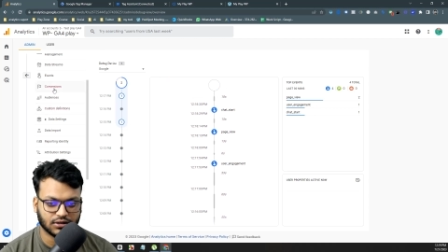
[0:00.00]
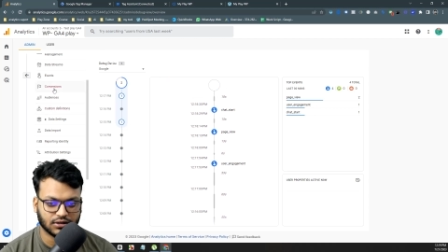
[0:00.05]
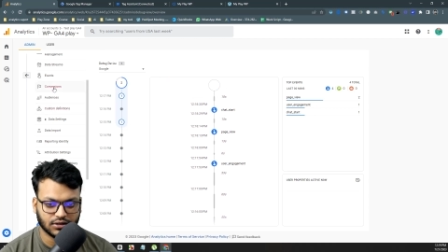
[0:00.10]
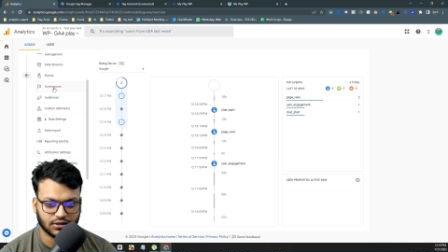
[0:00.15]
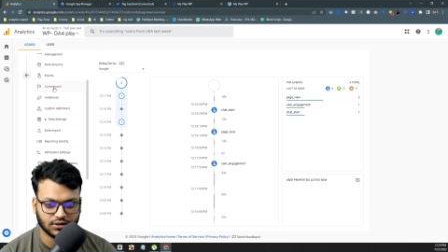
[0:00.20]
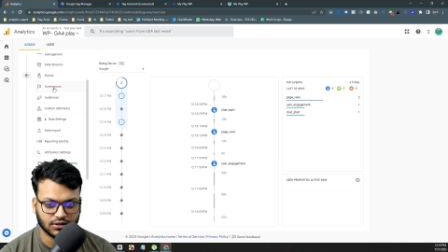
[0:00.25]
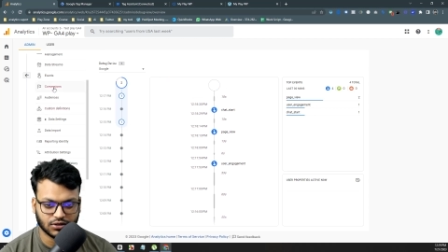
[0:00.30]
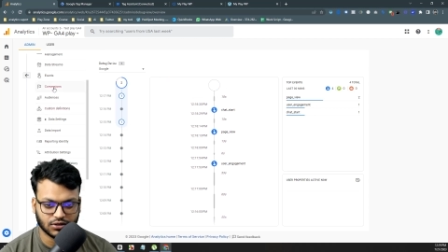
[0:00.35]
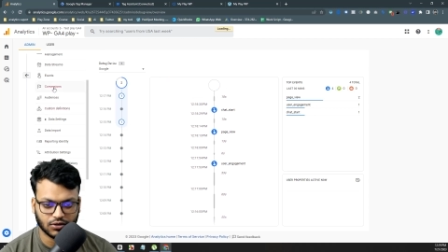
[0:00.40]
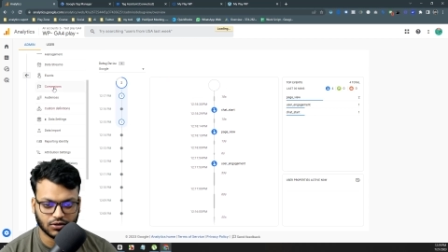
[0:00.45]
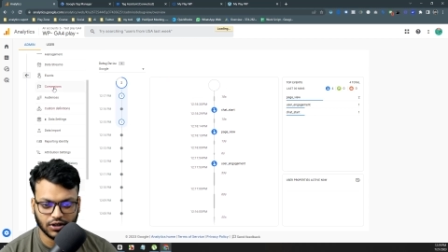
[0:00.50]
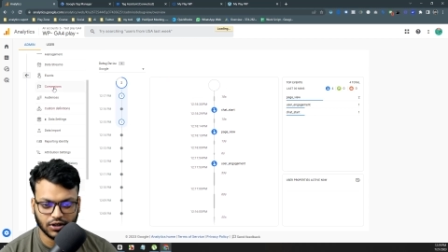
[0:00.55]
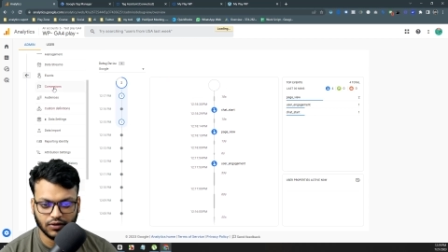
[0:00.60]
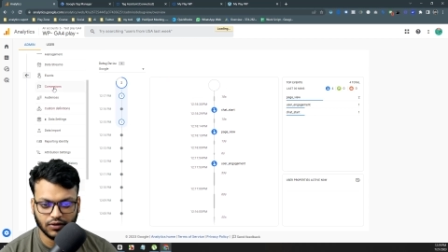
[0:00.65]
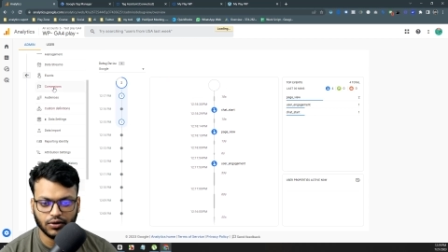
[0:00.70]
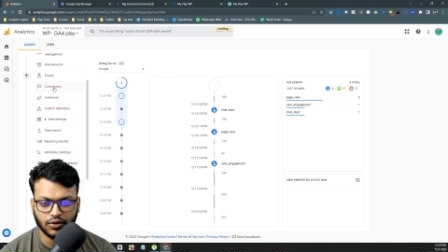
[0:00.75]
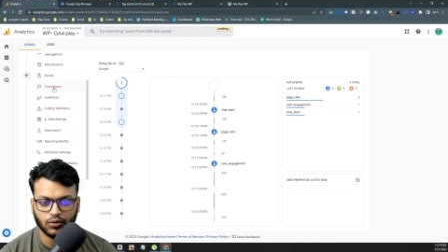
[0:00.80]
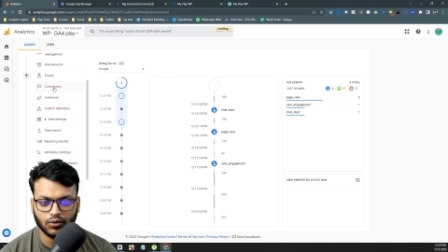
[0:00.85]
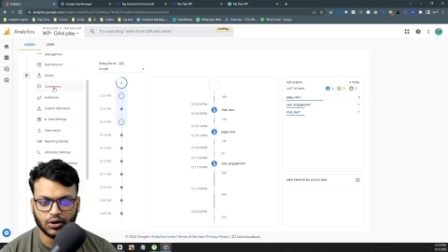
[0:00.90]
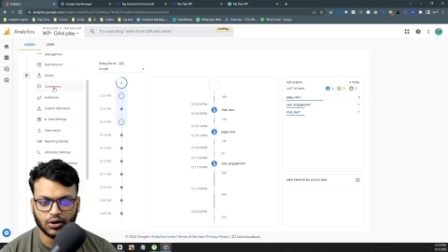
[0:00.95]
so if
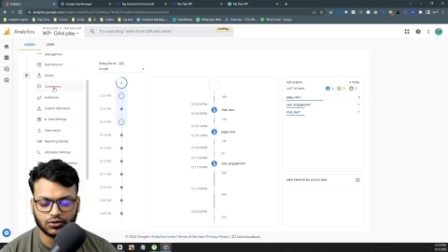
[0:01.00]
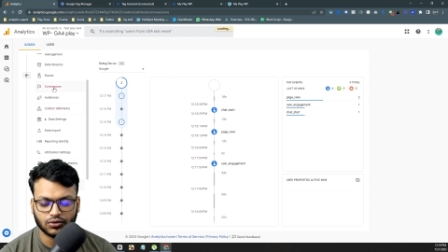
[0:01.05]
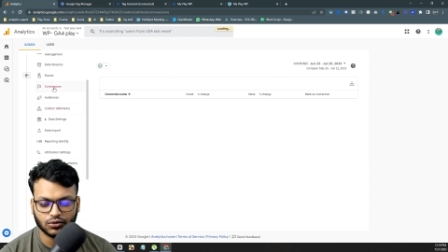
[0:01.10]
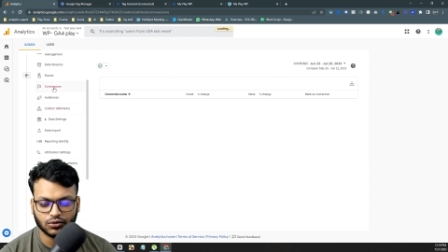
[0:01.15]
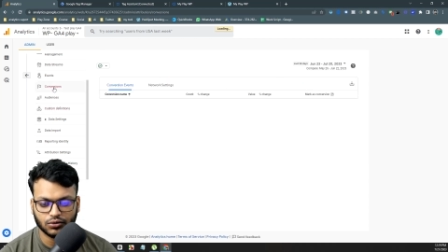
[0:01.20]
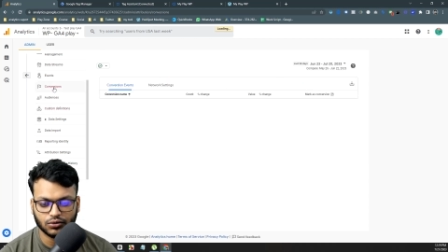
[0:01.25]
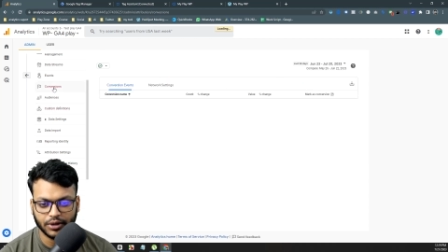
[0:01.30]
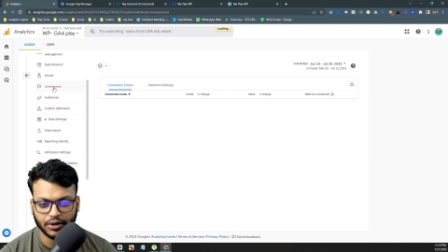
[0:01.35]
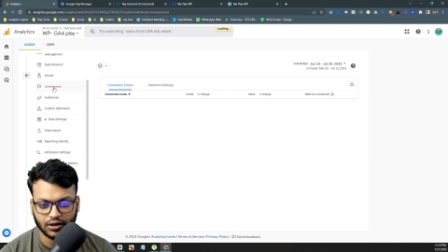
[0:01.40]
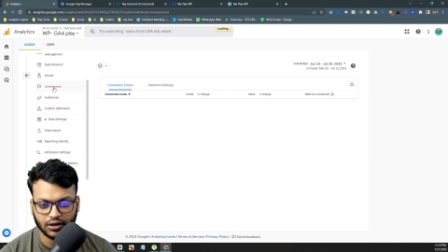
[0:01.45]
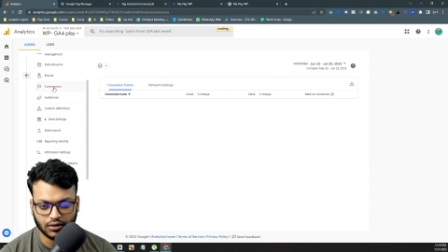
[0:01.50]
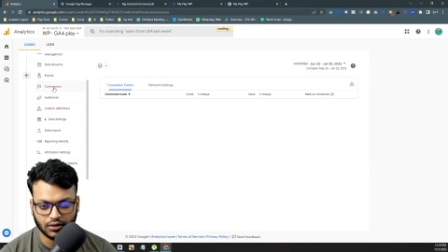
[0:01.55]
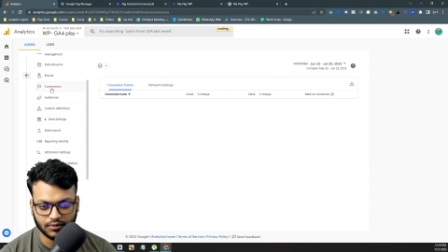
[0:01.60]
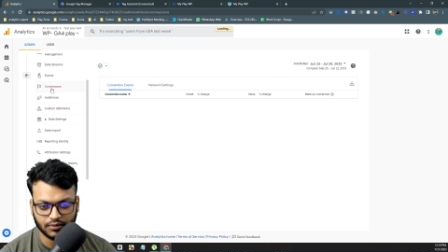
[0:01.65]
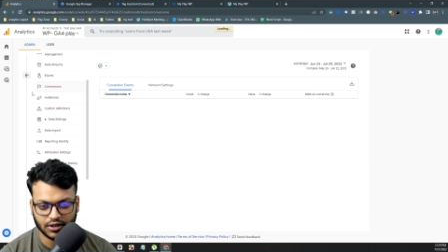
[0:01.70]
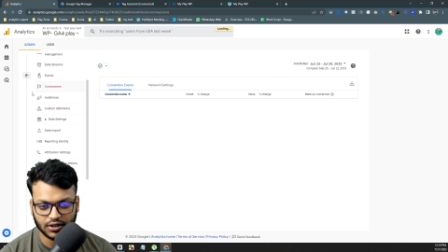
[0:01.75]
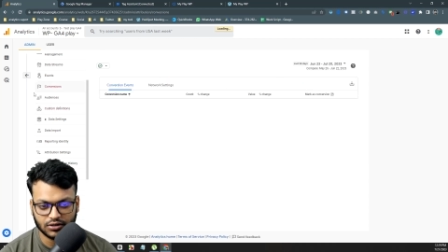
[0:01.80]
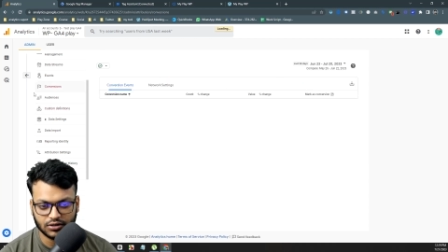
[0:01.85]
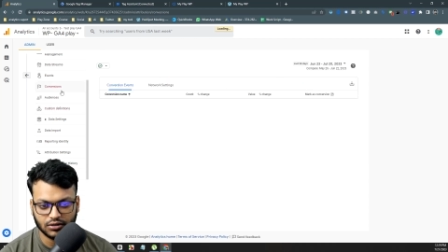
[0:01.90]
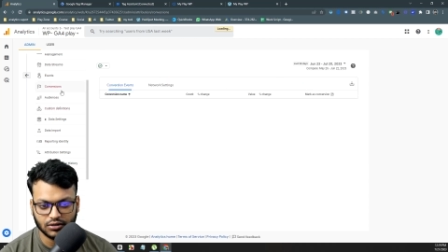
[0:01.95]
you want to make
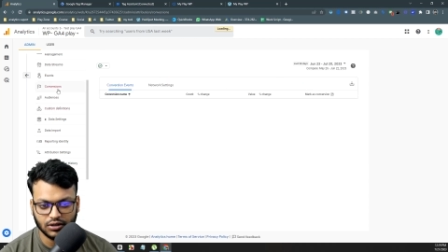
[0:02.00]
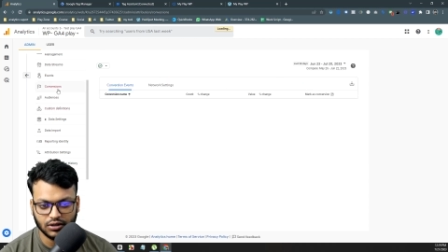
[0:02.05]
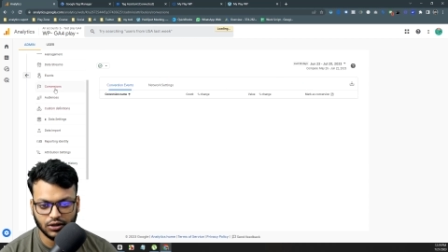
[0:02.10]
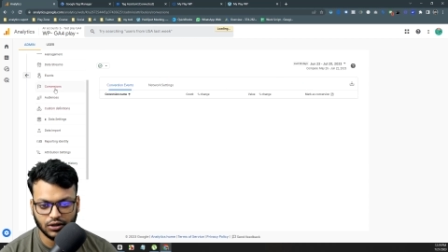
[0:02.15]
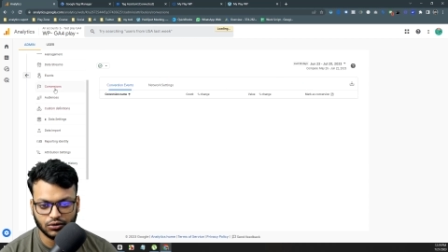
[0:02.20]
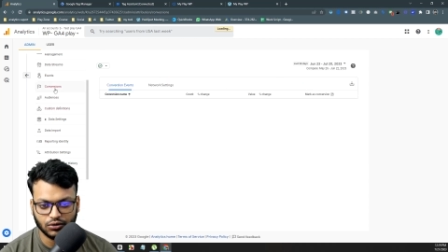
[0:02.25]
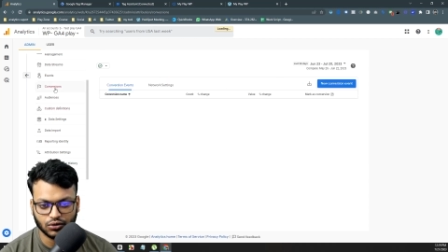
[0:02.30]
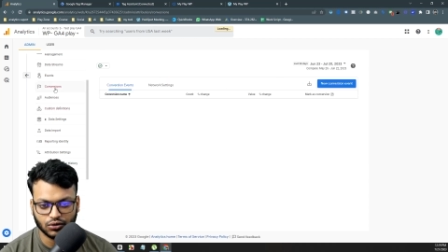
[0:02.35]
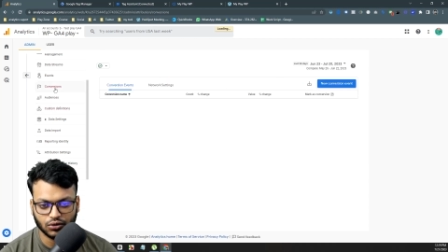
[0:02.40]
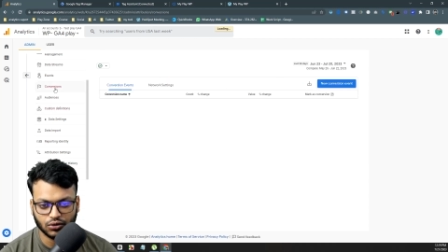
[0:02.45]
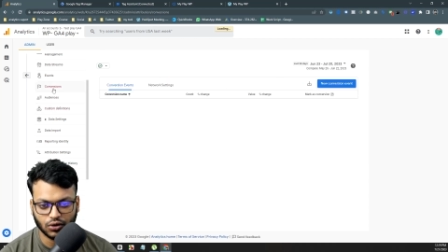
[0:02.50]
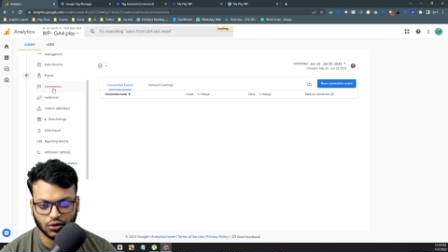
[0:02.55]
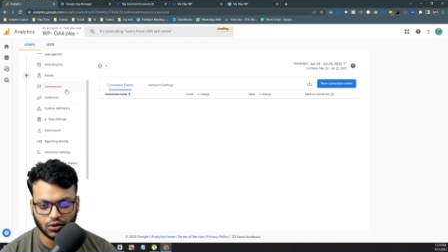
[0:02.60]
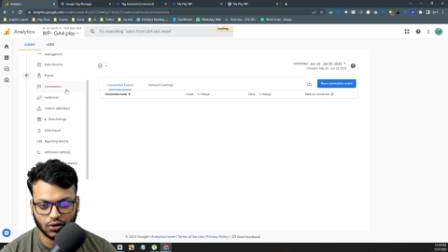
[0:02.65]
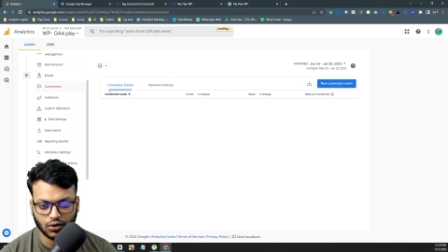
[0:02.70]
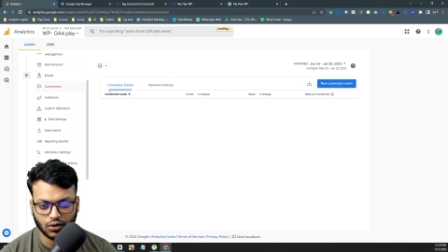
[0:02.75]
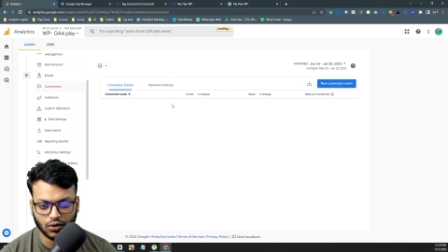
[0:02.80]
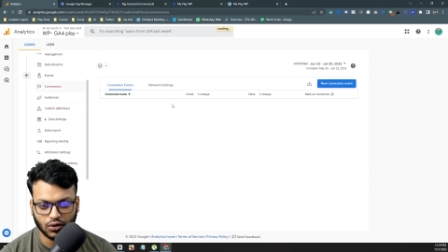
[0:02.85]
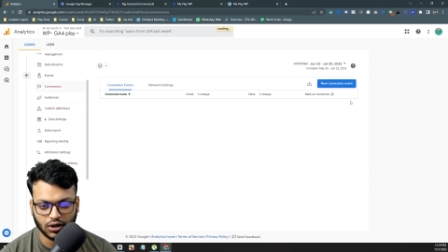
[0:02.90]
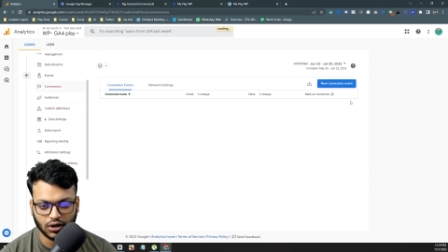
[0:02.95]
conversion you should
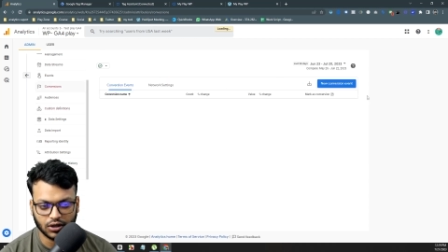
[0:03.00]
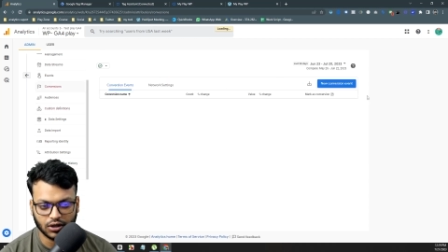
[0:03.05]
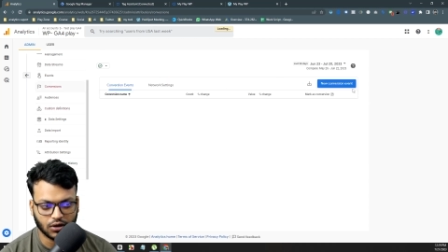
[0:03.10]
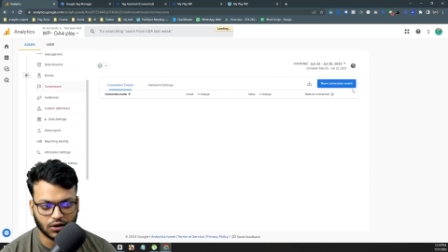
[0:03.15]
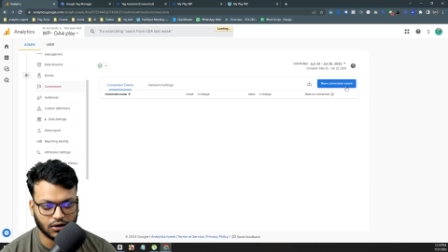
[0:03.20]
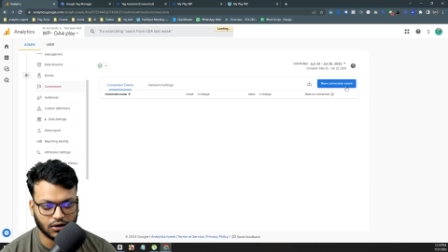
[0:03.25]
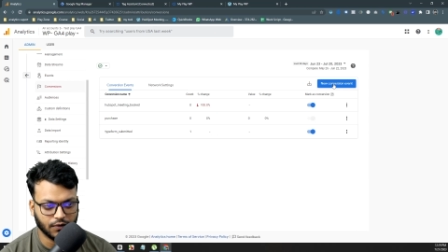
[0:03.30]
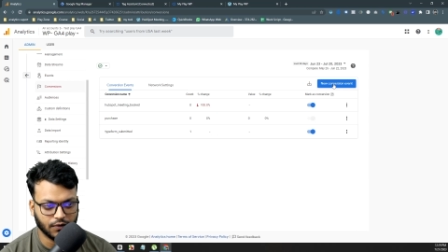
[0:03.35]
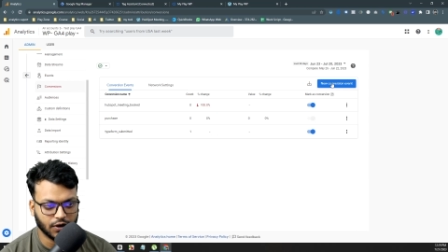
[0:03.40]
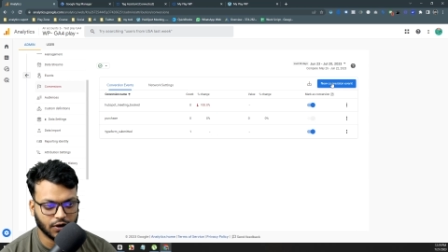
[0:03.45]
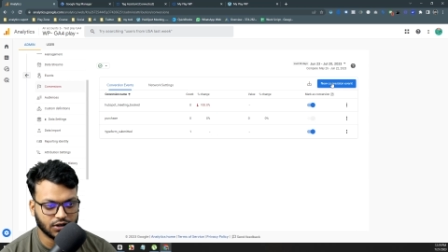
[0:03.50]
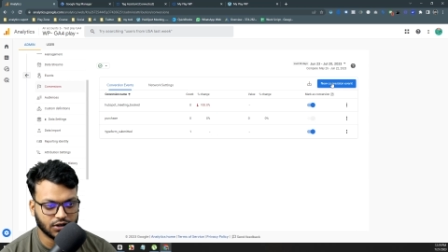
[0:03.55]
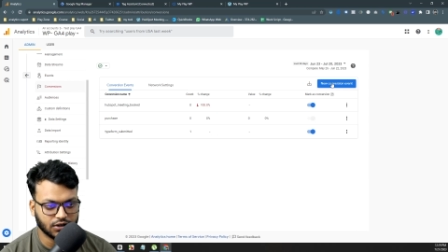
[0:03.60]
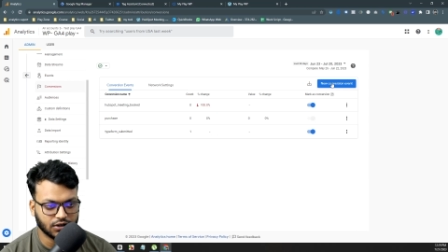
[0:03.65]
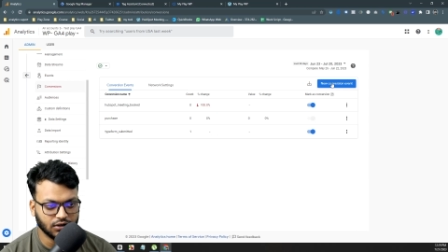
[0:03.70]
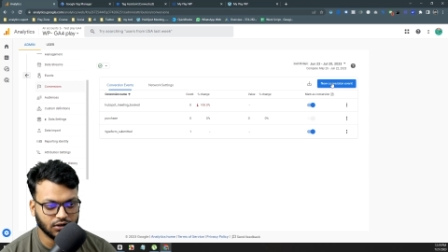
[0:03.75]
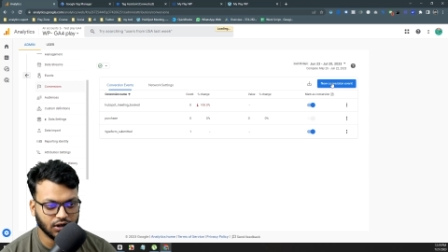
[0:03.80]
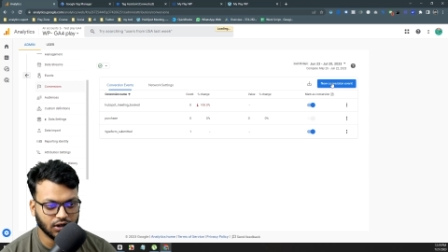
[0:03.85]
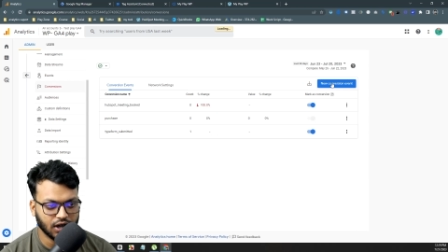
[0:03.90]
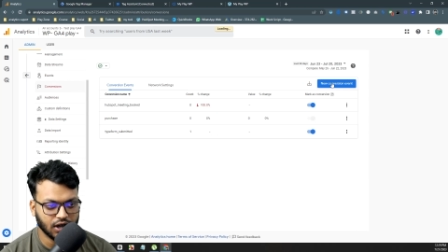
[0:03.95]
go on
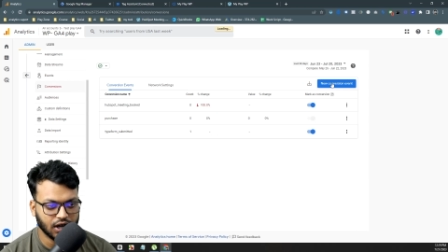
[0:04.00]
conversion